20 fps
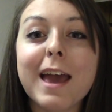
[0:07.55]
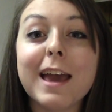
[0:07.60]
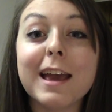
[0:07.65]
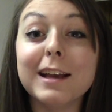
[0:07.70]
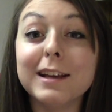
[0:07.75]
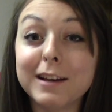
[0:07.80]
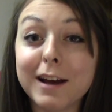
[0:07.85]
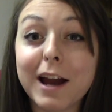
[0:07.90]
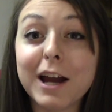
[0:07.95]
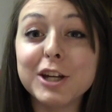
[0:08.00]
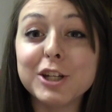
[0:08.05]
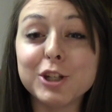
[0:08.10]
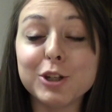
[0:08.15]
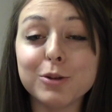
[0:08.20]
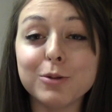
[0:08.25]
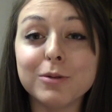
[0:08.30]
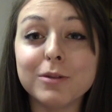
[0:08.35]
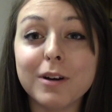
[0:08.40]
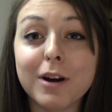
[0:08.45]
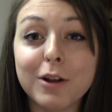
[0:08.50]
and guide
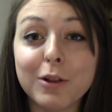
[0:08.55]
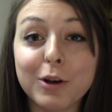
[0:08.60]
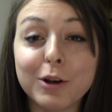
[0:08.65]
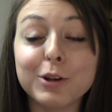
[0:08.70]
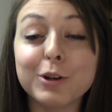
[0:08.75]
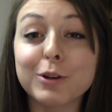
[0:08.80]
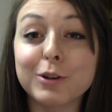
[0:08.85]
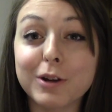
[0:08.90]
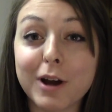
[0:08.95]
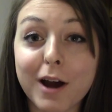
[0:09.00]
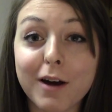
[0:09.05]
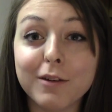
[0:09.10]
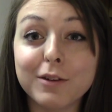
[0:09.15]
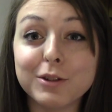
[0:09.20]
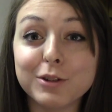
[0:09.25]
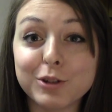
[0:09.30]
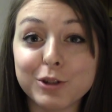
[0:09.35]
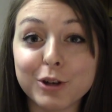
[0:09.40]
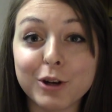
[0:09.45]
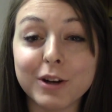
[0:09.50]
you along your
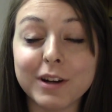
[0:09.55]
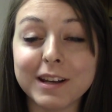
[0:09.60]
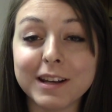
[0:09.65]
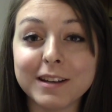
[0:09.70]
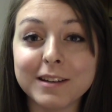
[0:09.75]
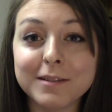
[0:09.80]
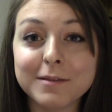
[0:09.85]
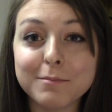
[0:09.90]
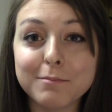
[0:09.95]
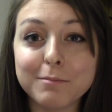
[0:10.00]
college journey